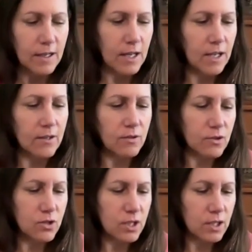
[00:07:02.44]
And
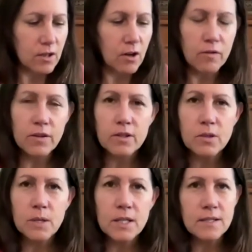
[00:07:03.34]
she offered it to
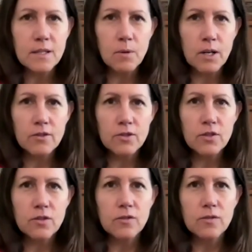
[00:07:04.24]
me and said, why don't
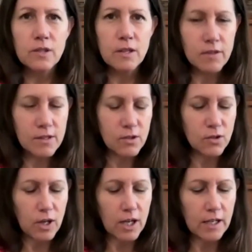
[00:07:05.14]
you give this a
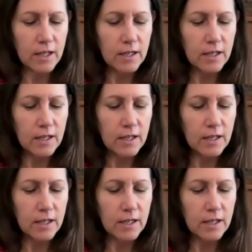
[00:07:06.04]
try?